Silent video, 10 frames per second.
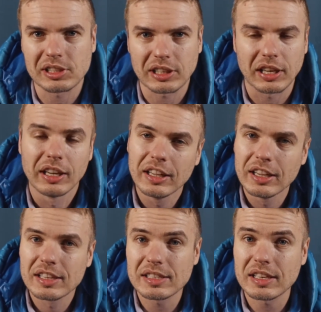to
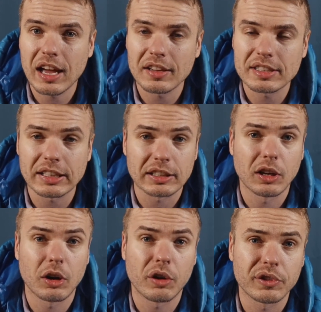sit down, take a
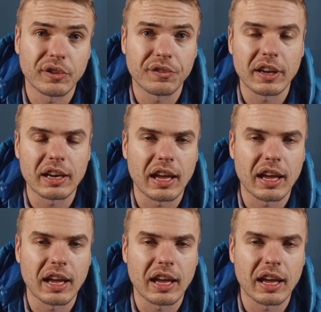load off your feet,